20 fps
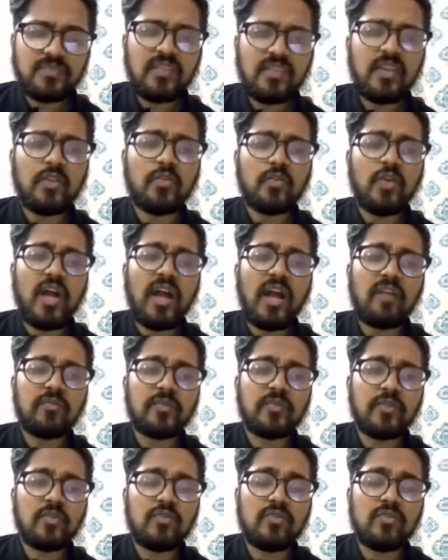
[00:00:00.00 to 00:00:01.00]

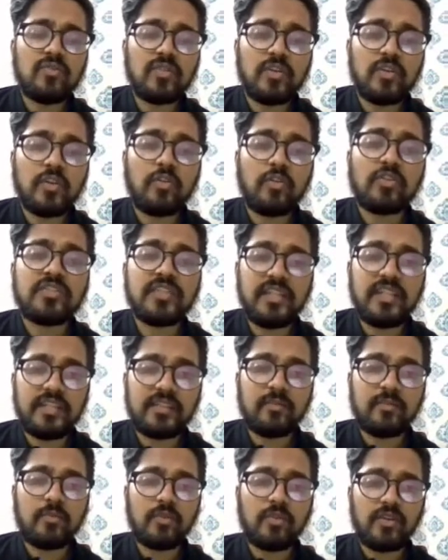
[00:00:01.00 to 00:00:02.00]
You are not selling the
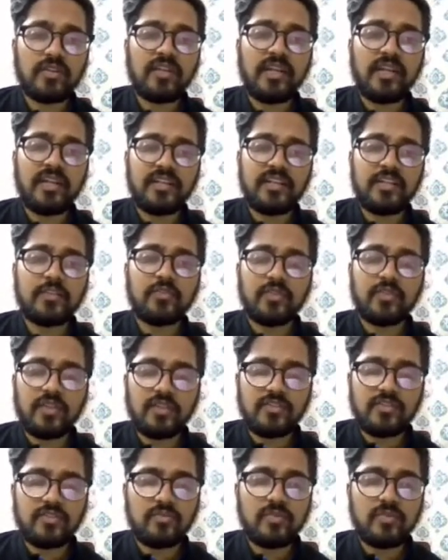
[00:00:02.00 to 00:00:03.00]
product directly to the
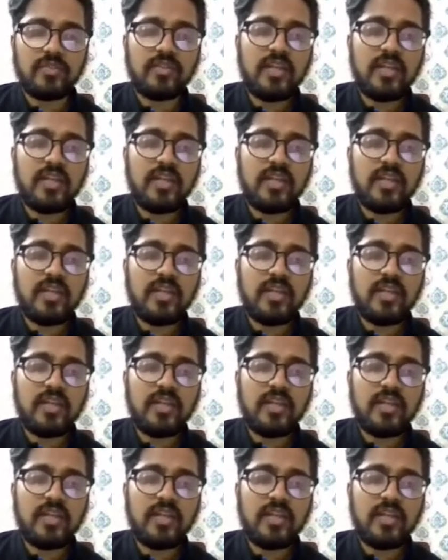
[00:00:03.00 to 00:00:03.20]
consumer.